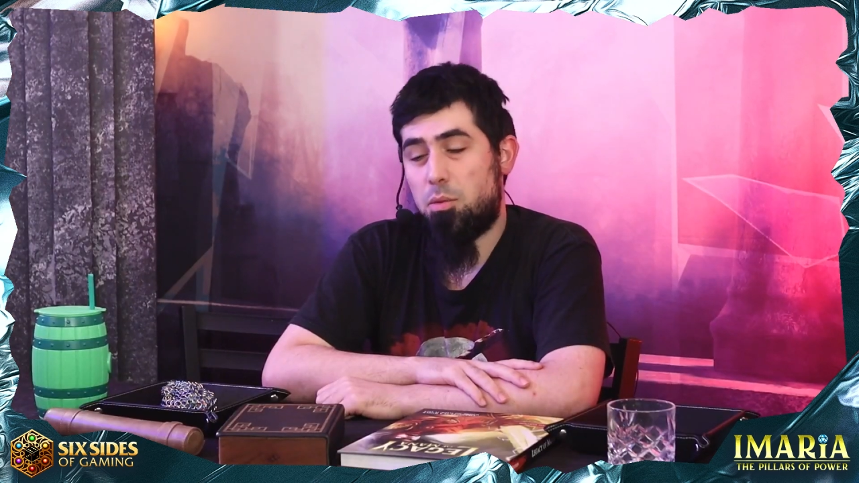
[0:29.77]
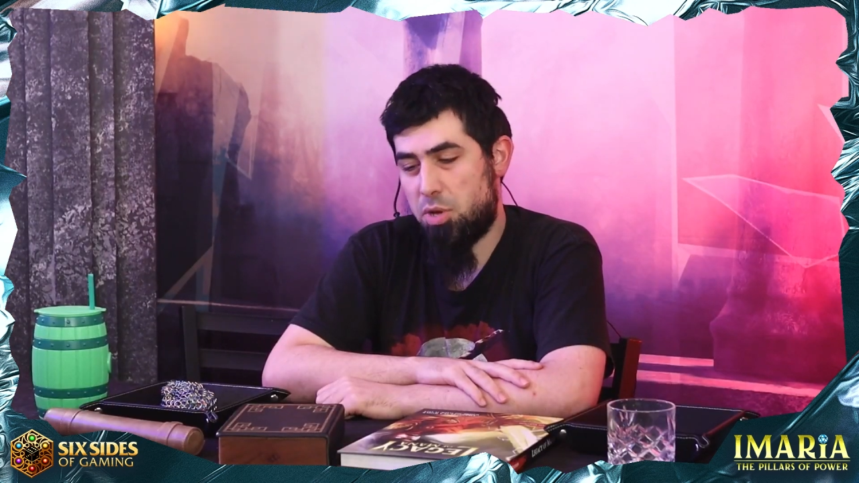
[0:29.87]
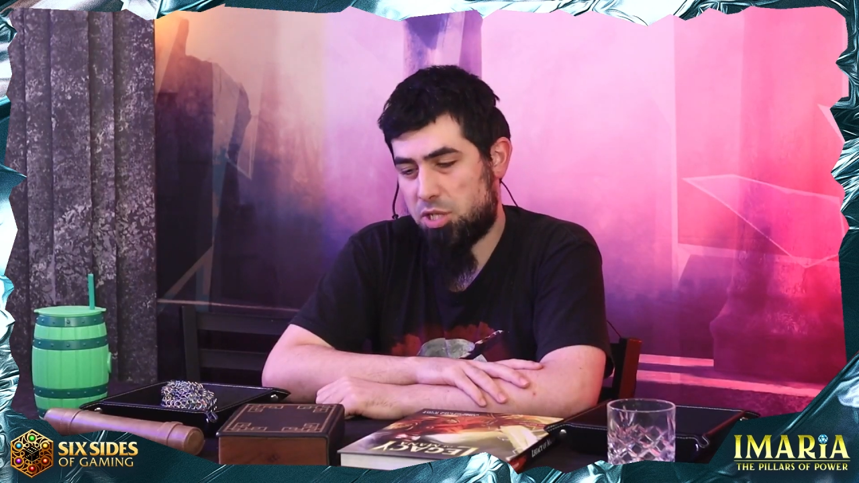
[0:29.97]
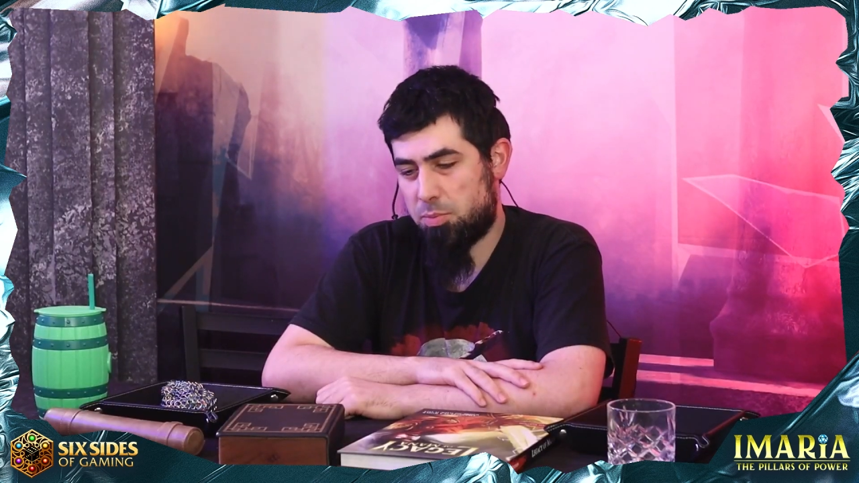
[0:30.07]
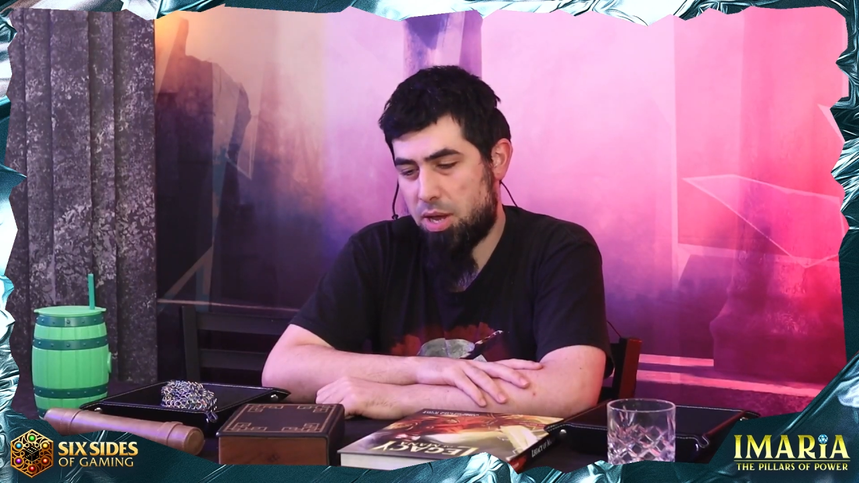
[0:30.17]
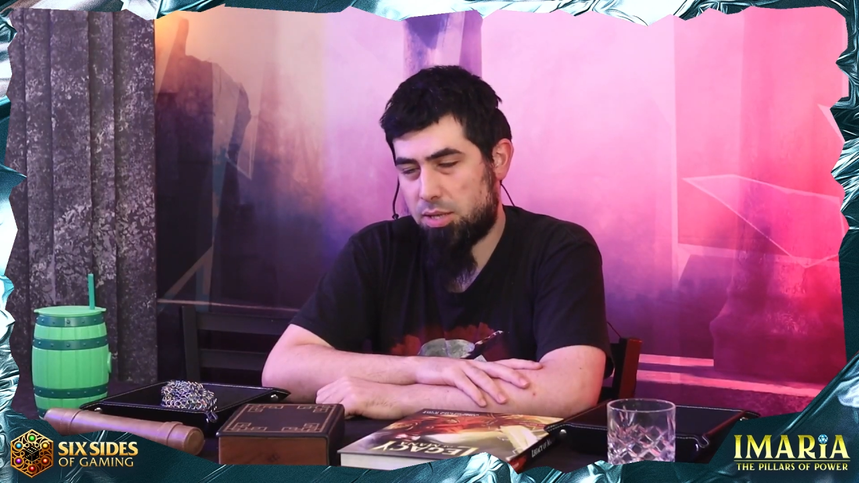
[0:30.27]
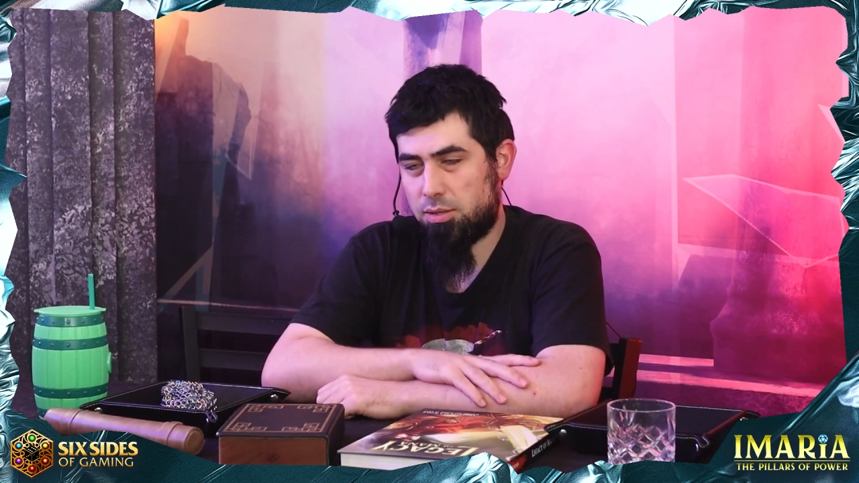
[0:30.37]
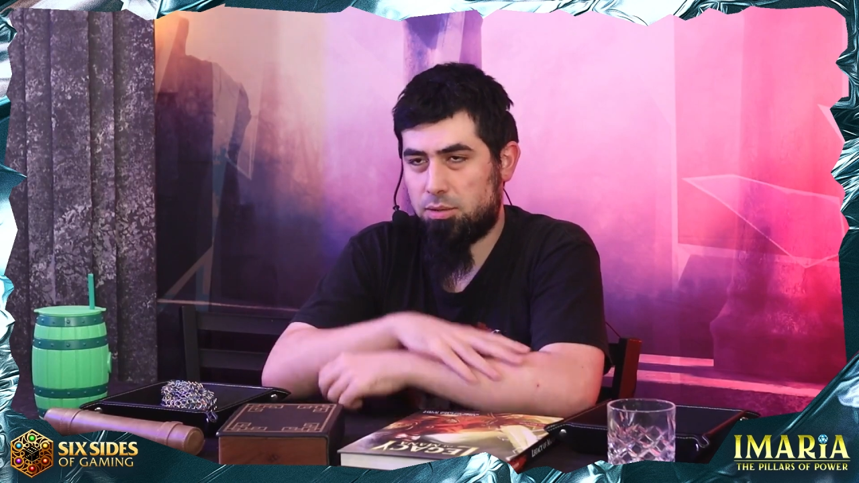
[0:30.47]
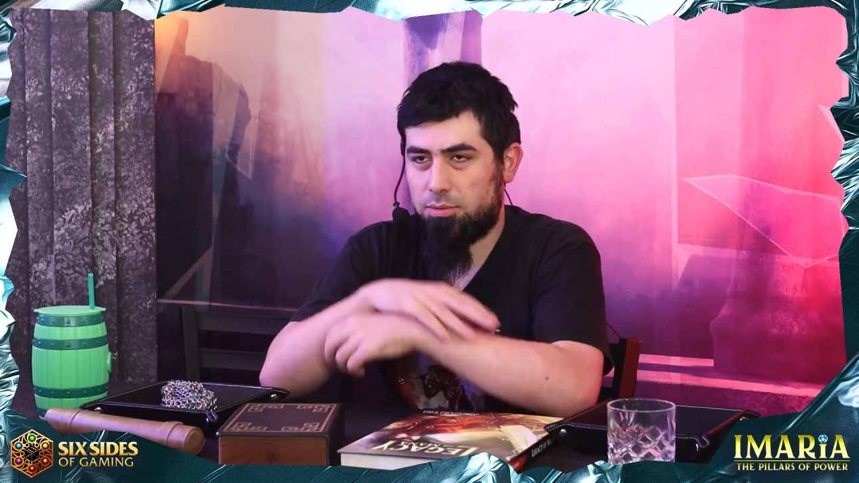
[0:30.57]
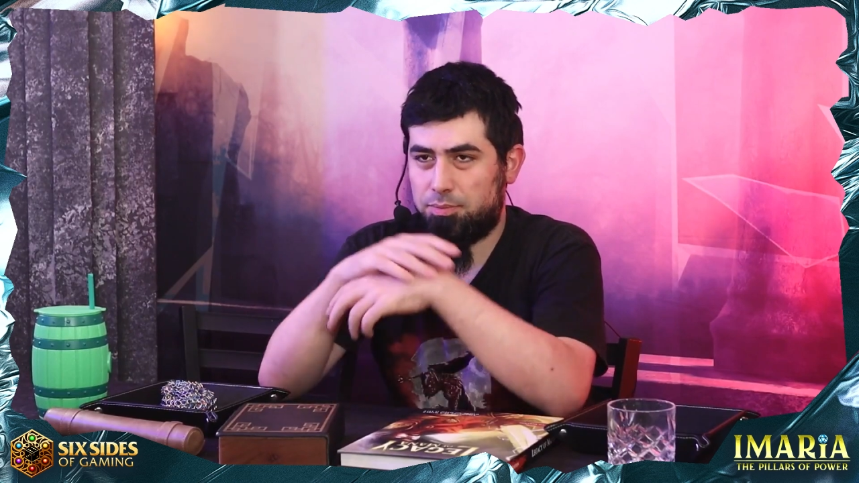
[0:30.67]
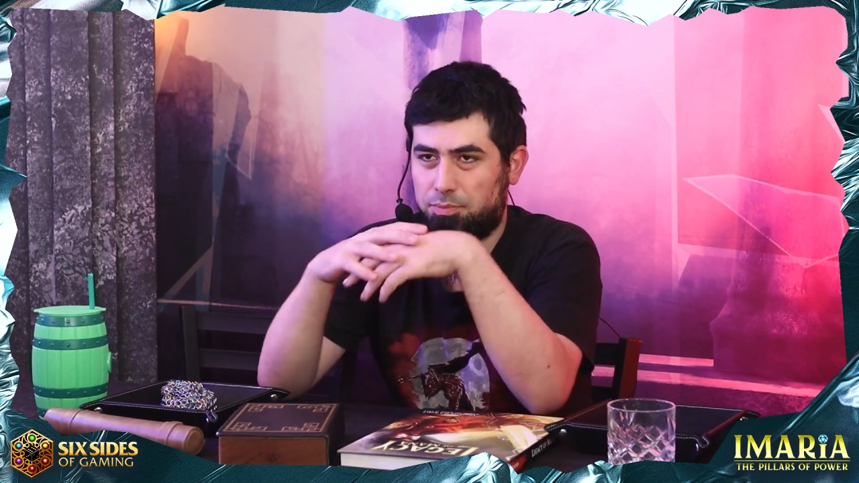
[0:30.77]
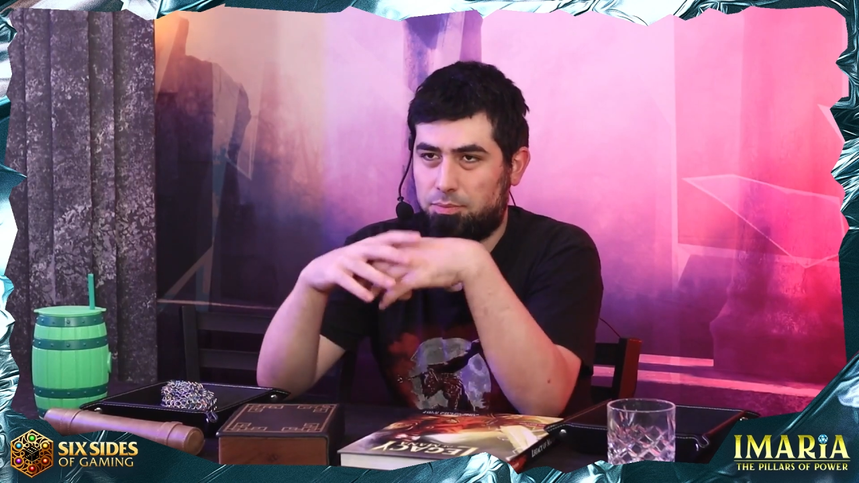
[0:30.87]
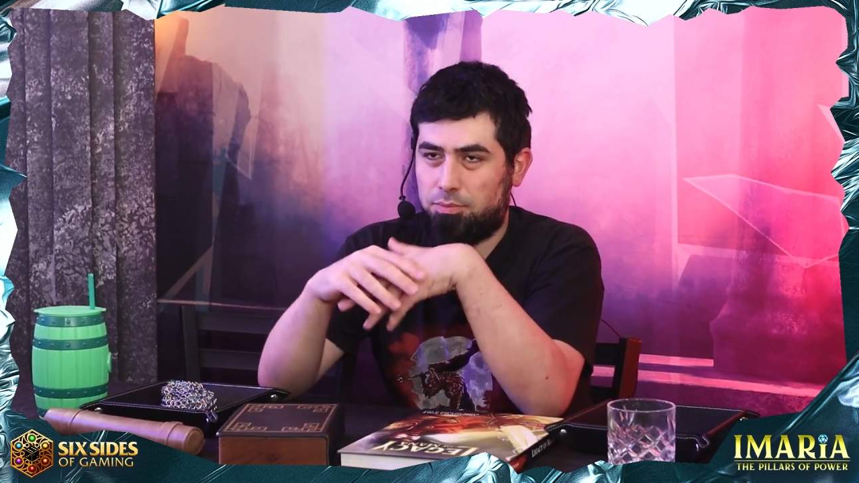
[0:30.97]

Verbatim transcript: Beast Master. Master.